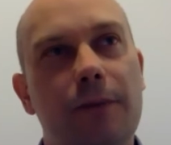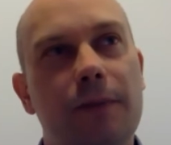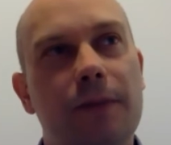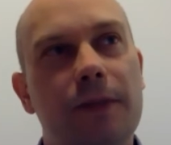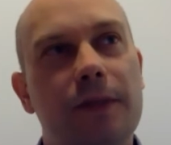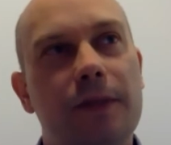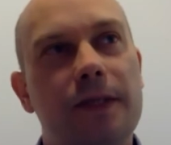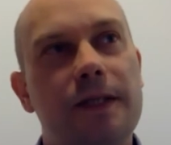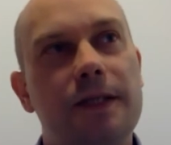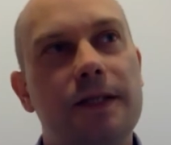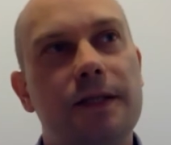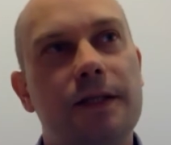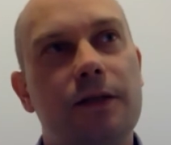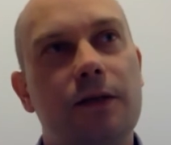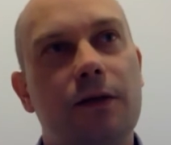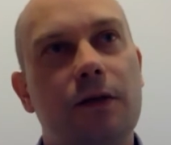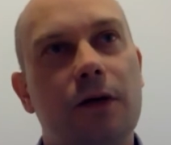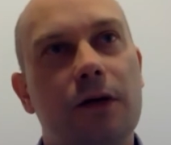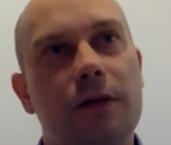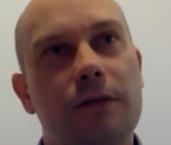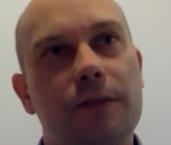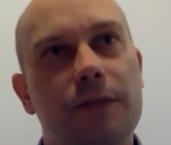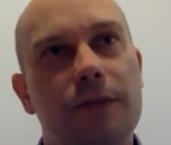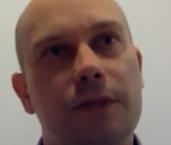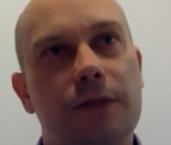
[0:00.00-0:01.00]
these
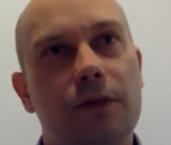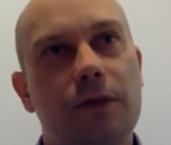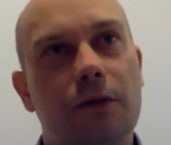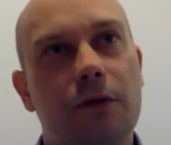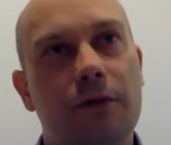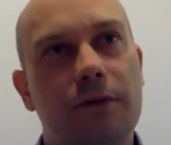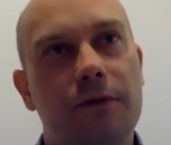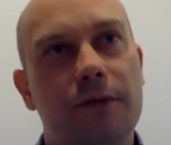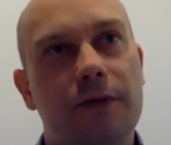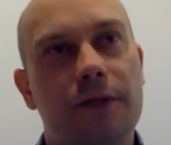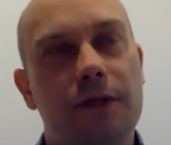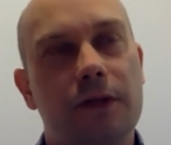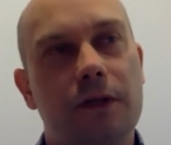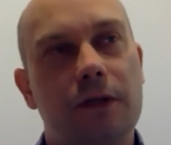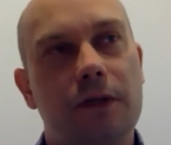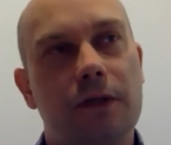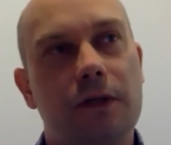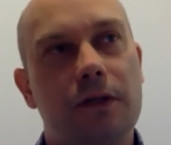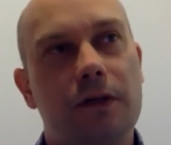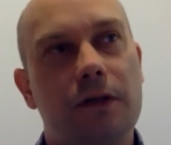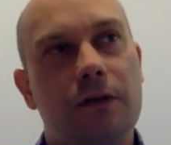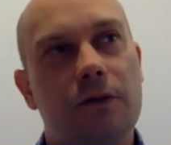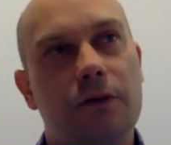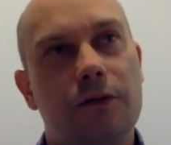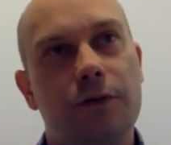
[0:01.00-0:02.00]
times, and all of a
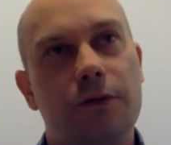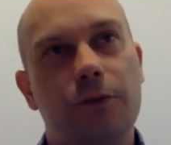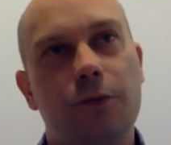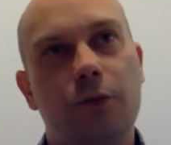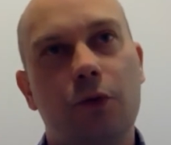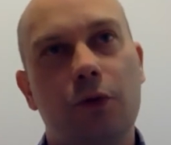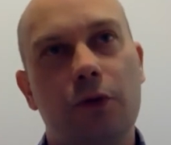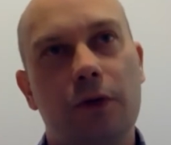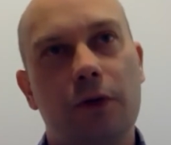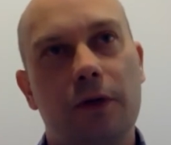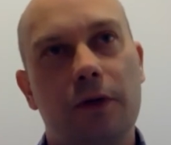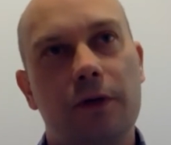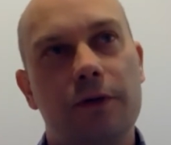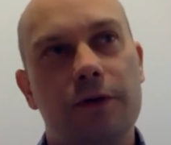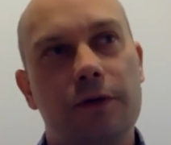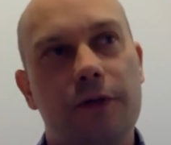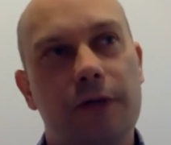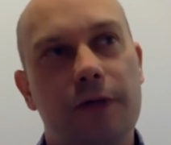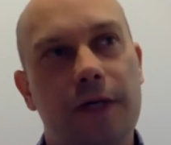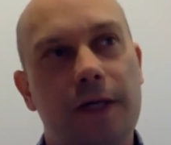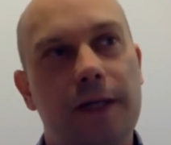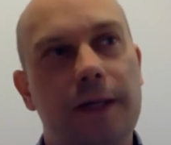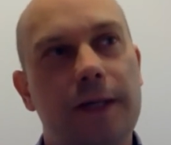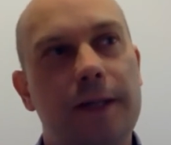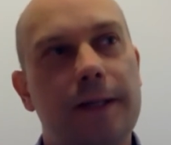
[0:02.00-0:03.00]
sudden our small
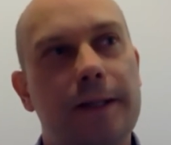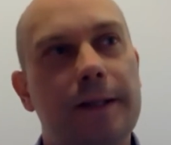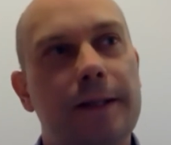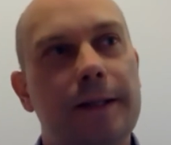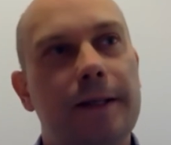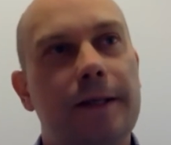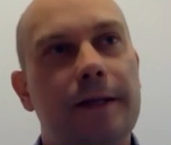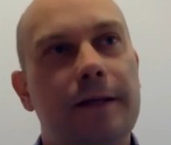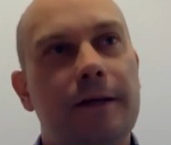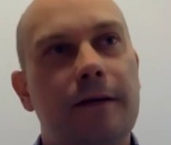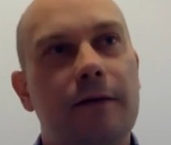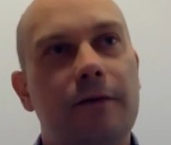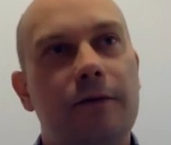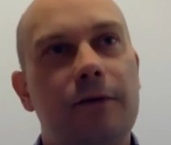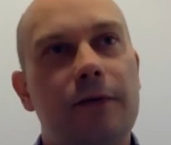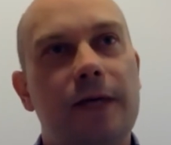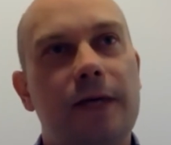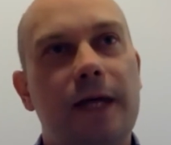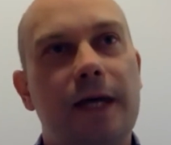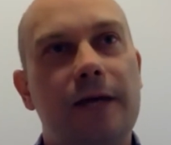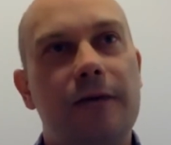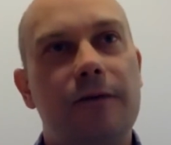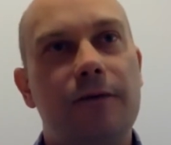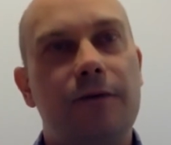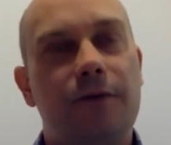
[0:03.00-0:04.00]
country
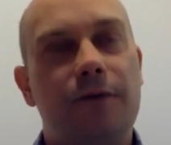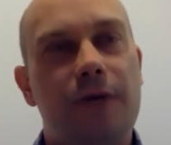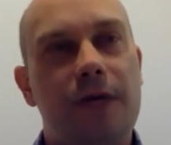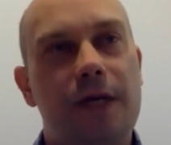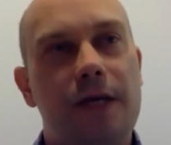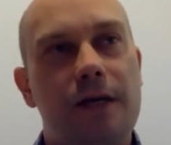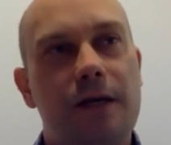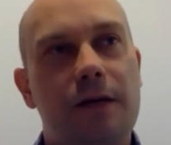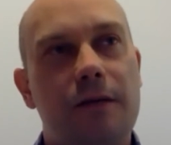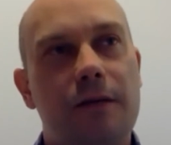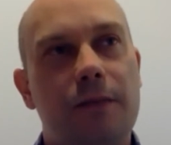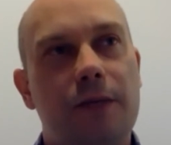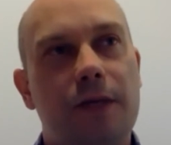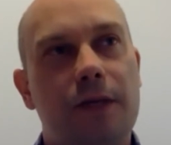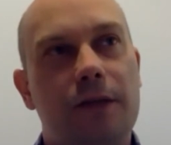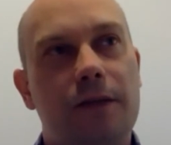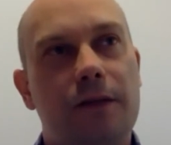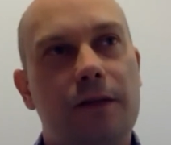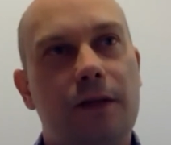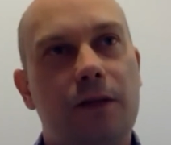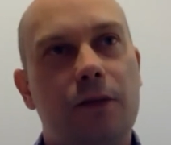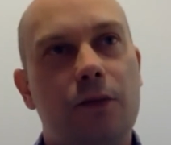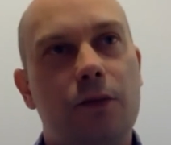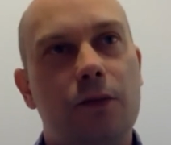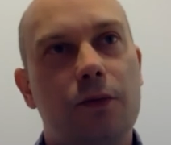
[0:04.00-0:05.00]
regained freedom, and
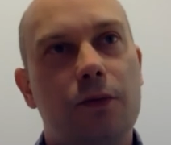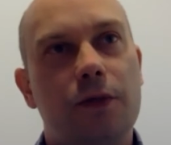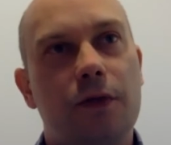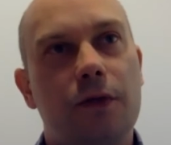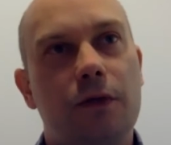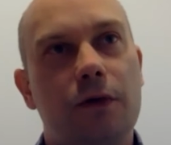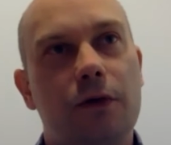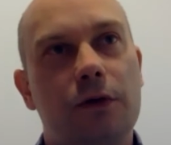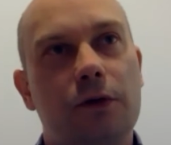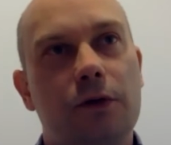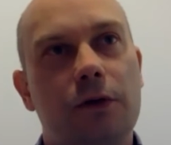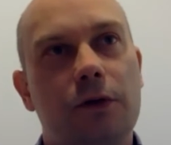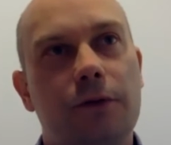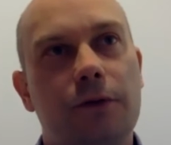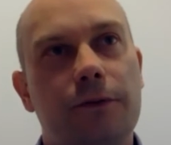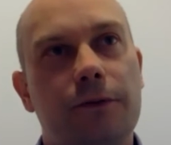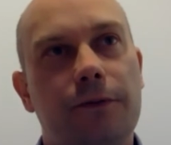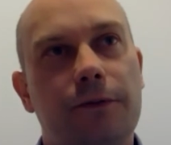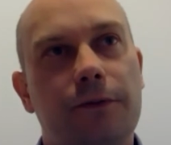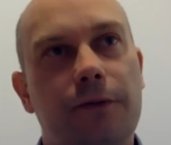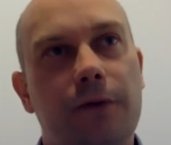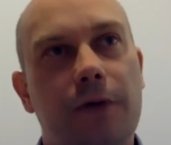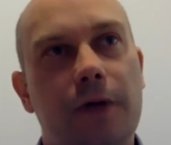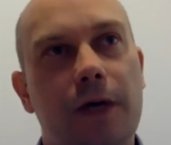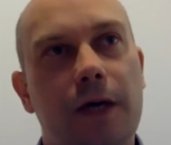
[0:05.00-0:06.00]
there was a lot of
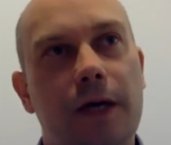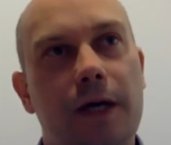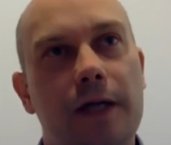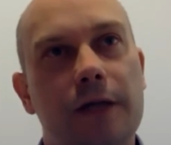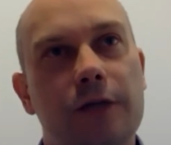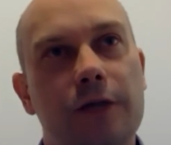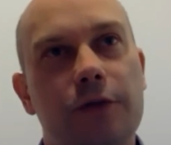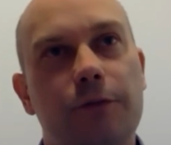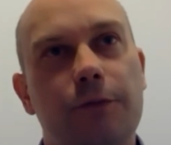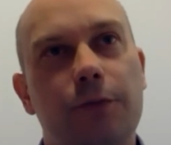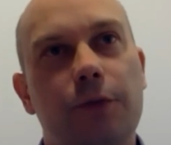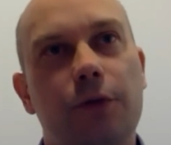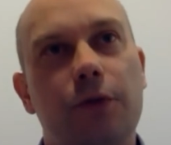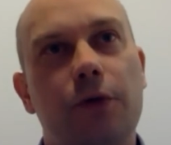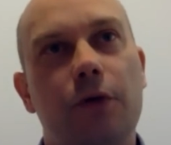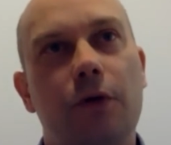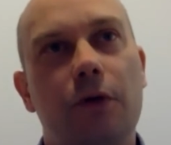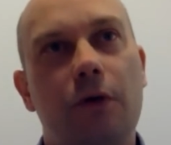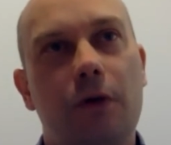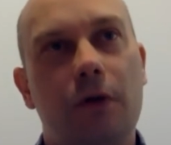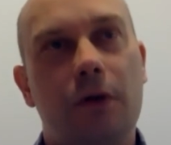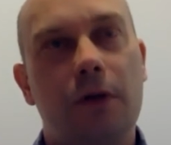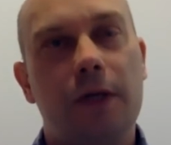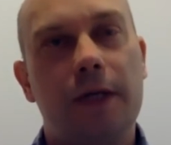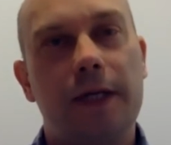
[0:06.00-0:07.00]

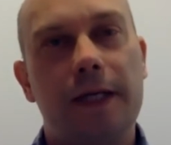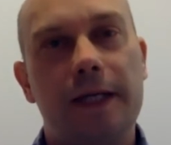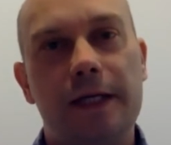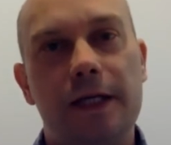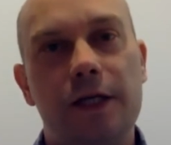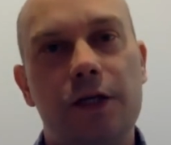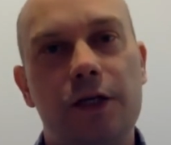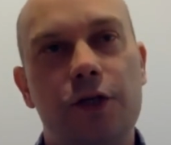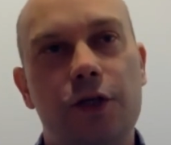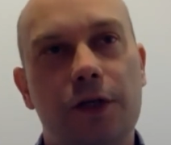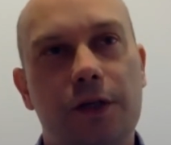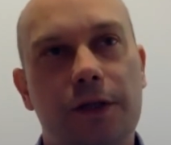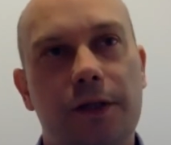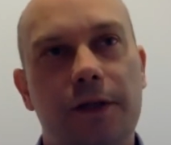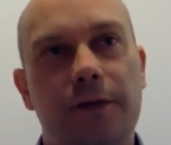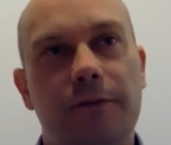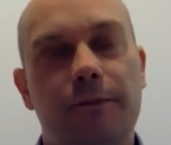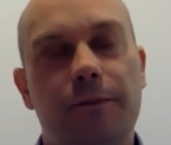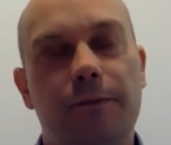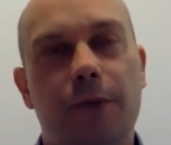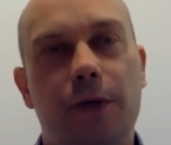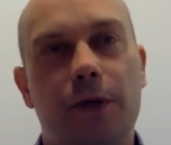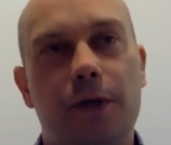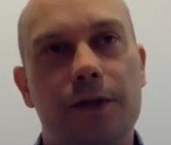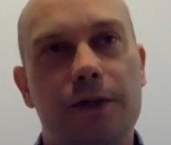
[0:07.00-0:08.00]
entrepreneurial initiative
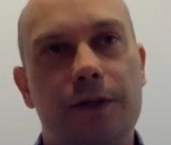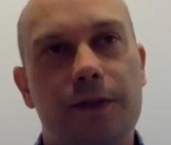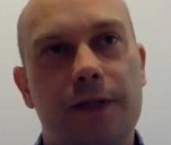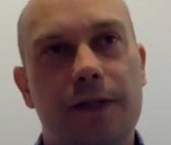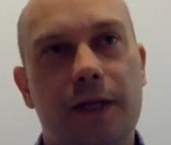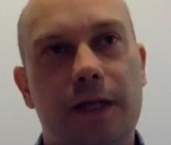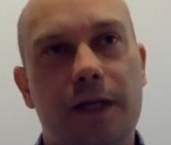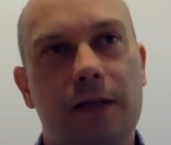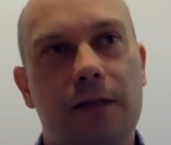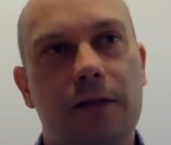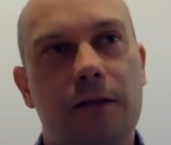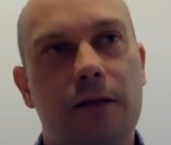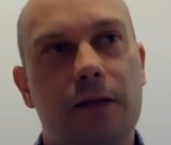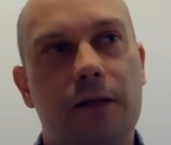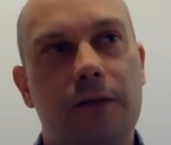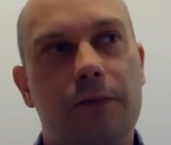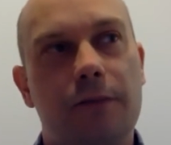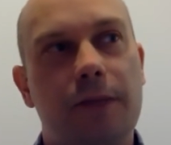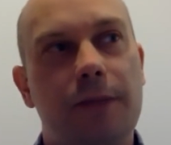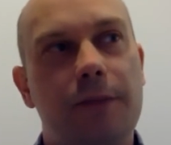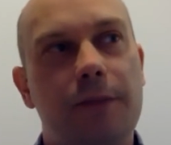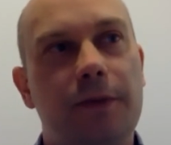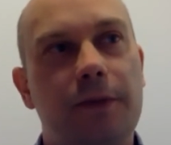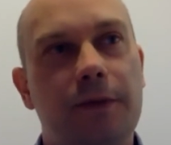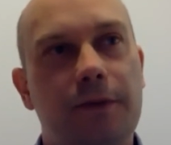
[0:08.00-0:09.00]
past that. Like,
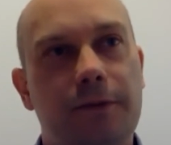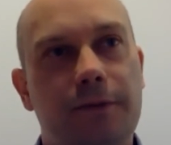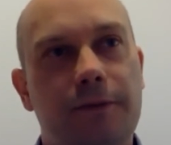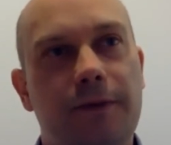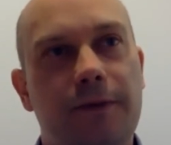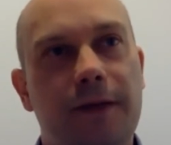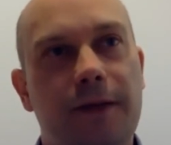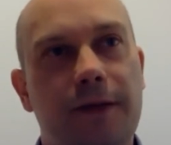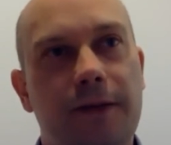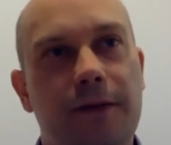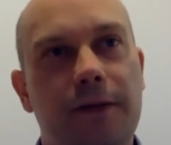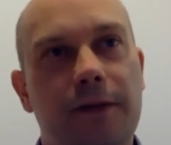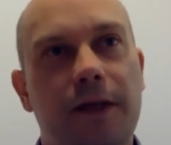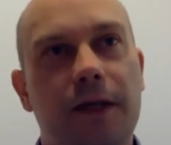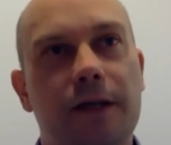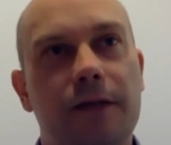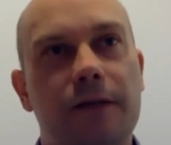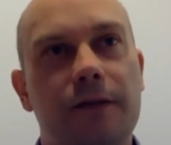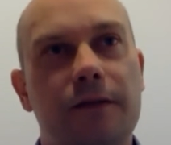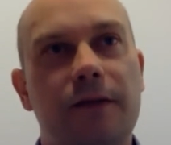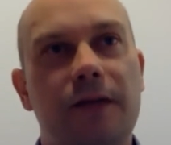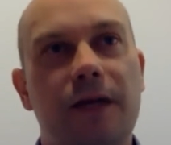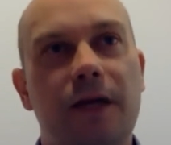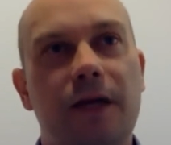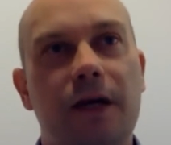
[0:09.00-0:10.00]
people felt that
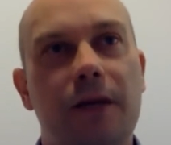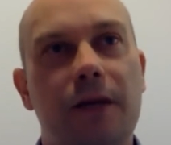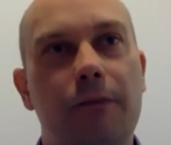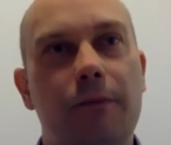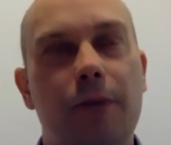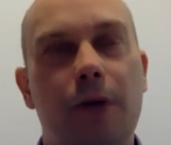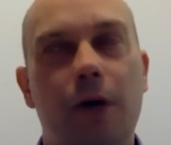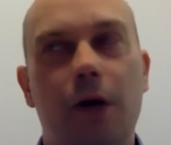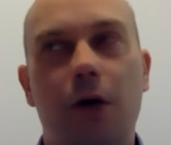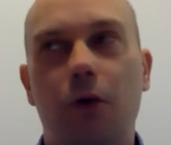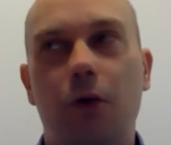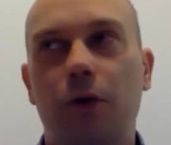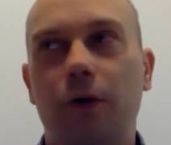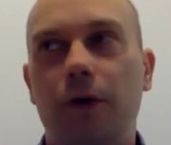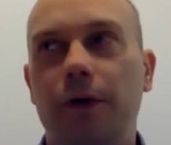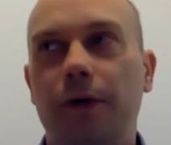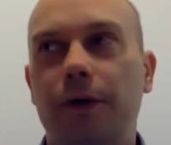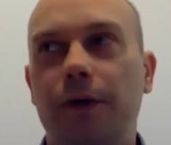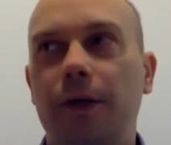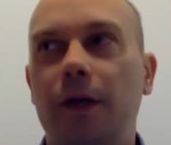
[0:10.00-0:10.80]
they're empowered.